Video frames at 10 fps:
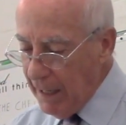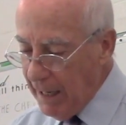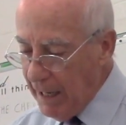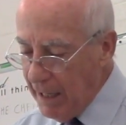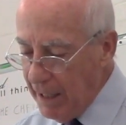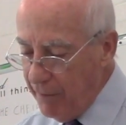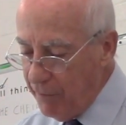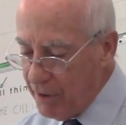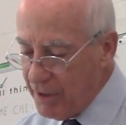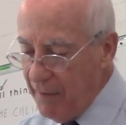And
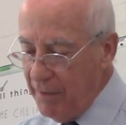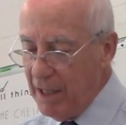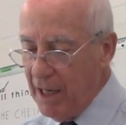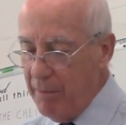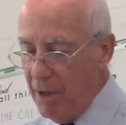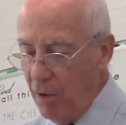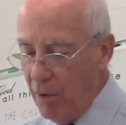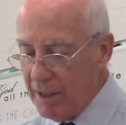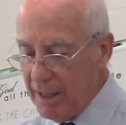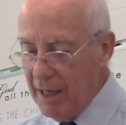verse 17, and
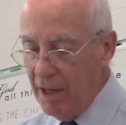Manoah said